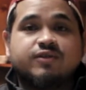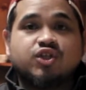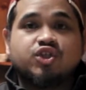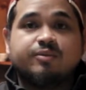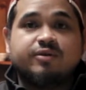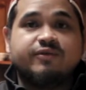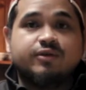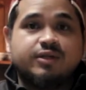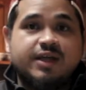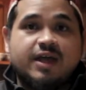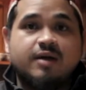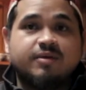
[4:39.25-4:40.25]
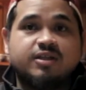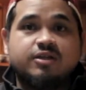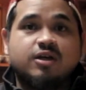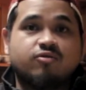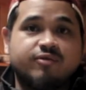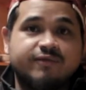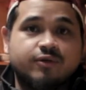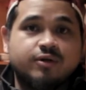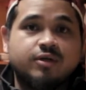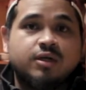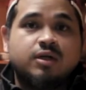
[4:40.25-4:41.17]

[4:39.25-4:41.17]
the Shelbyville Dam at the Duck River,